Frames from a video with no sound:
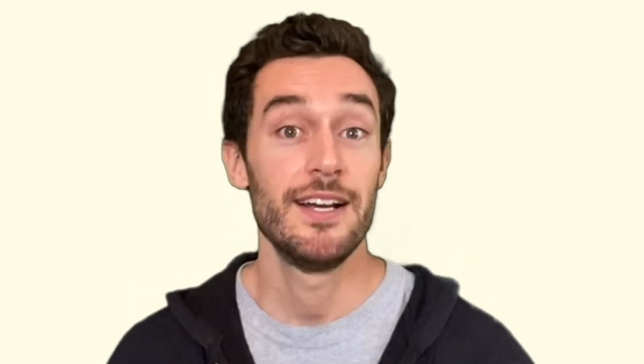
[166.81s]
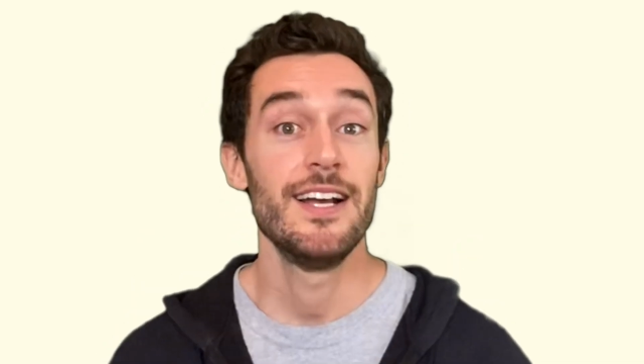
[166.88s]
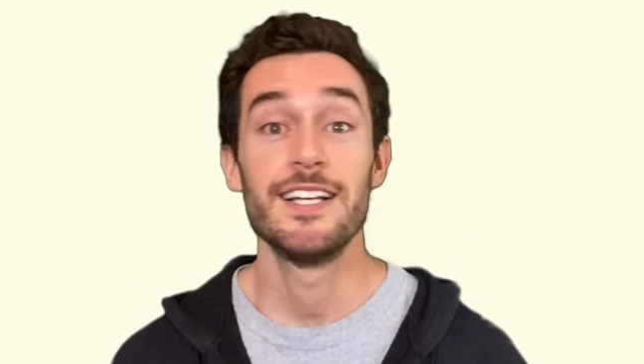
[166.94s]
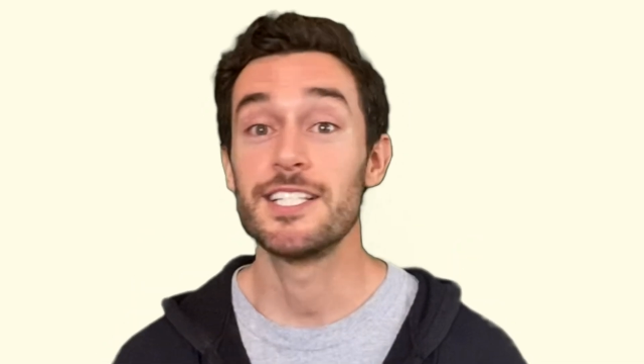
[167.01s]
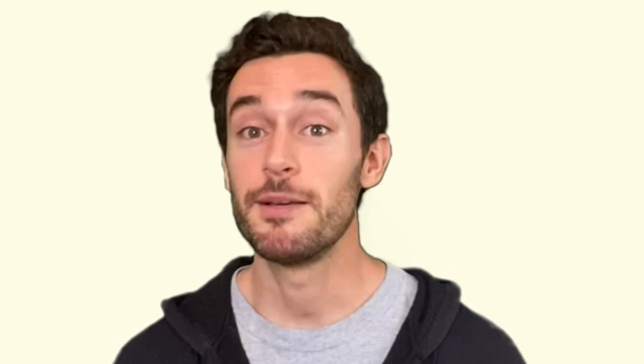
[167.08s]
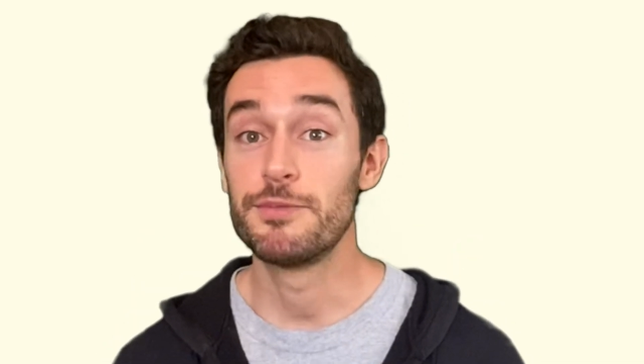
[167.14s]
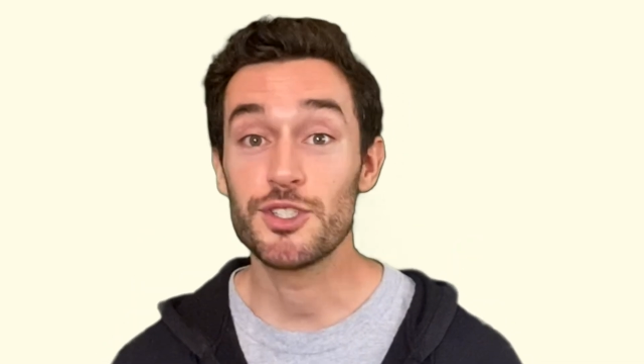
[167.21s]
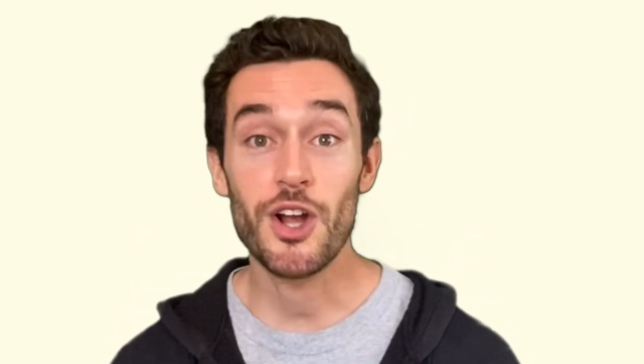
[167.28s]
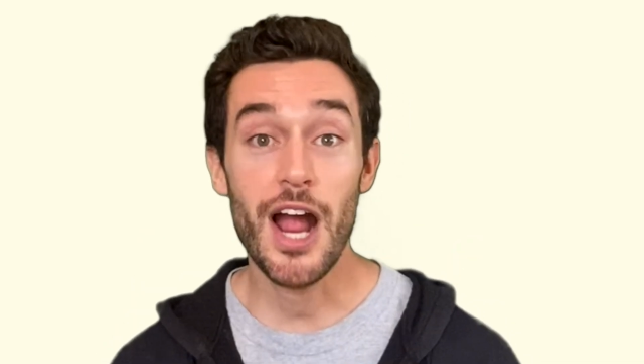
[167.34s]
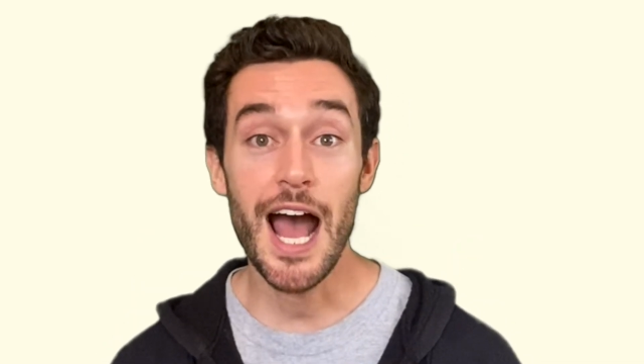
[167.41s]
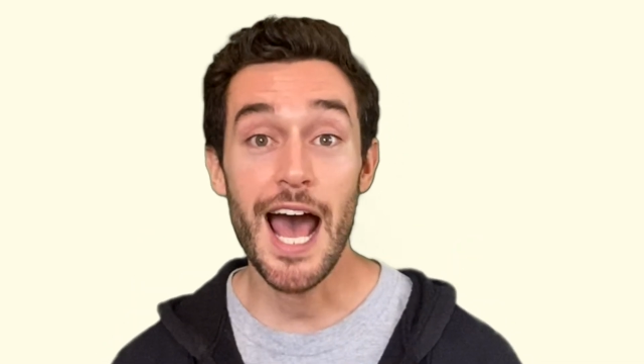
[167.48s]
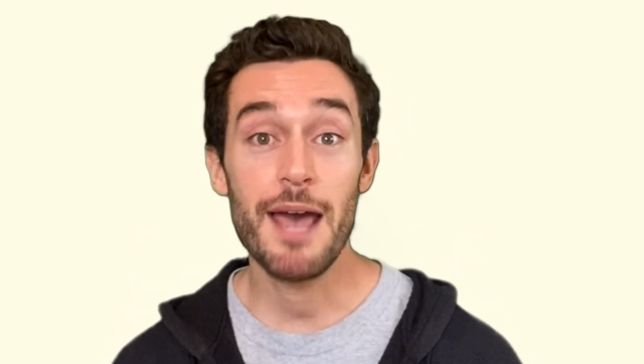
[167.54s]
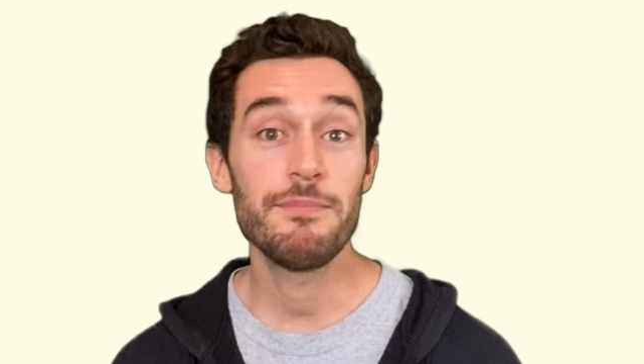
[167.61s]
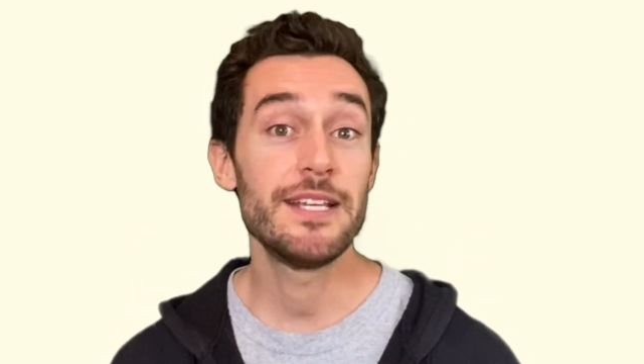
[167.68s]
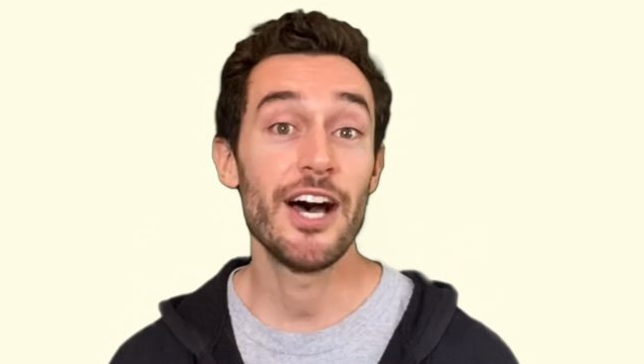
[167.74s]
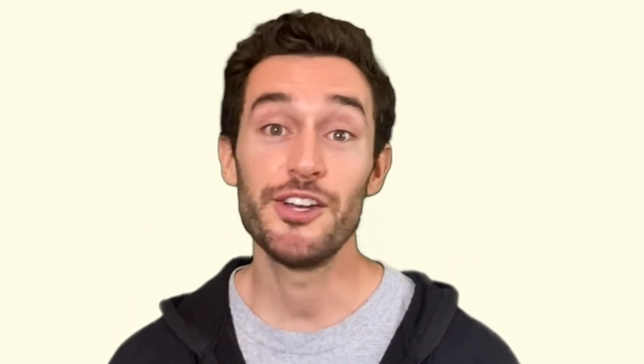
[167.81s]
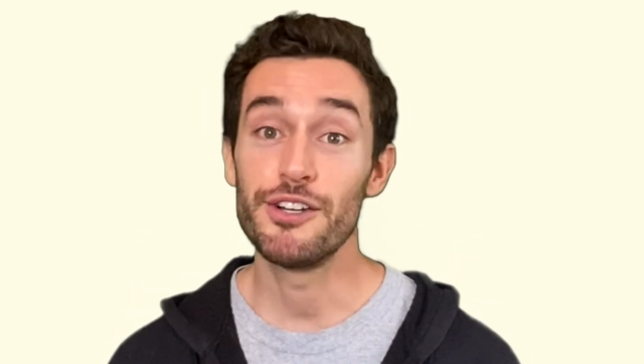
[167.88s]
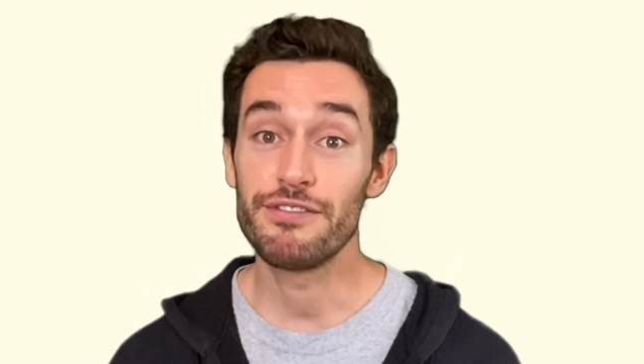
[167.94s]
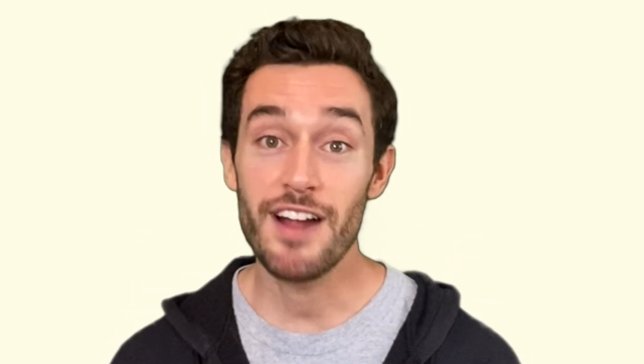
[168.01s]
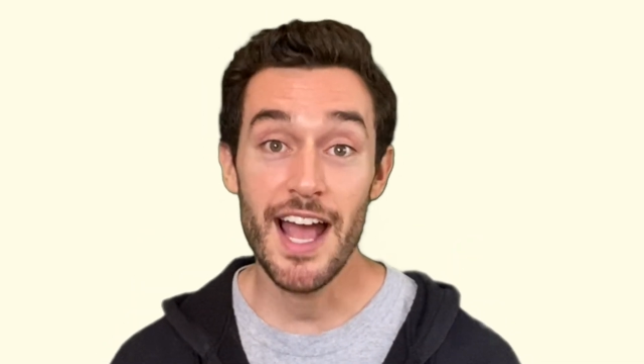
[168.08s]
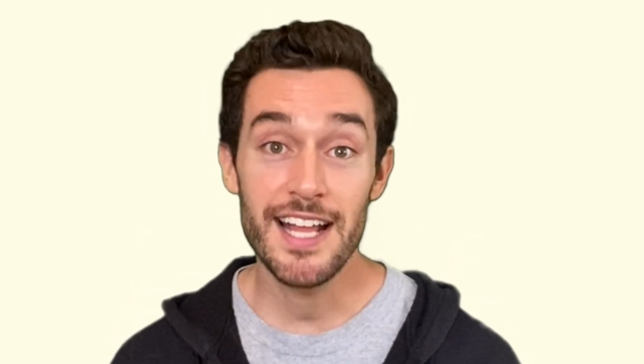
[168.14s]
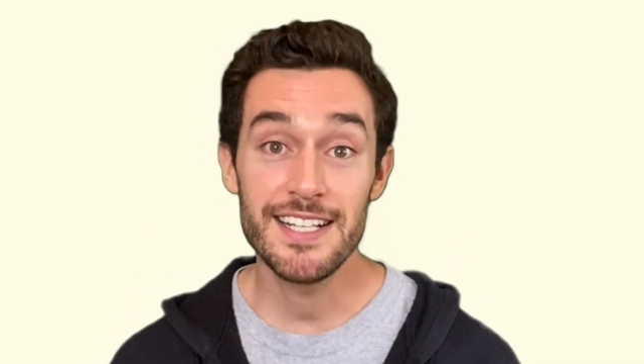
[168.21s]
subscribe, tell your
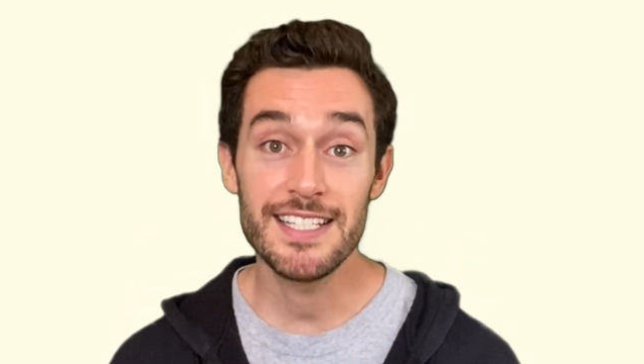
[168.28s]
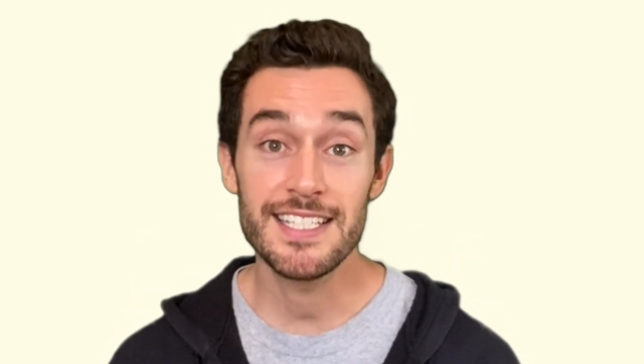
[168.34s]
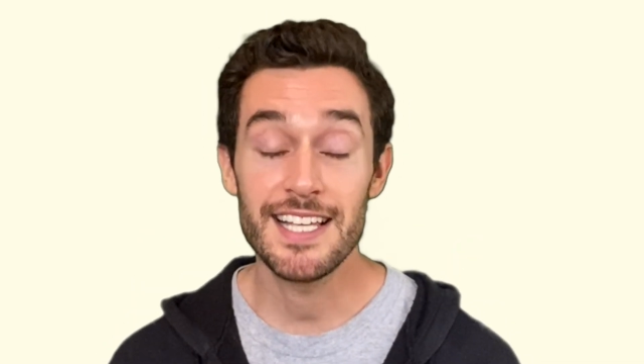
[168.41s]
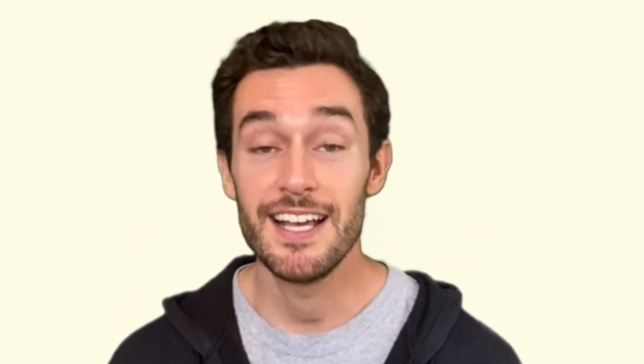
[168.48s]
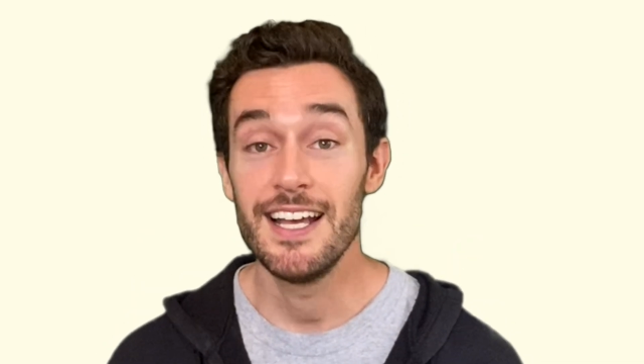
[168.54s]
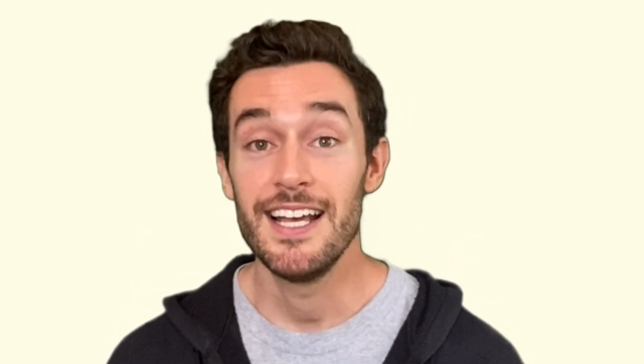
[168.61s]
friends,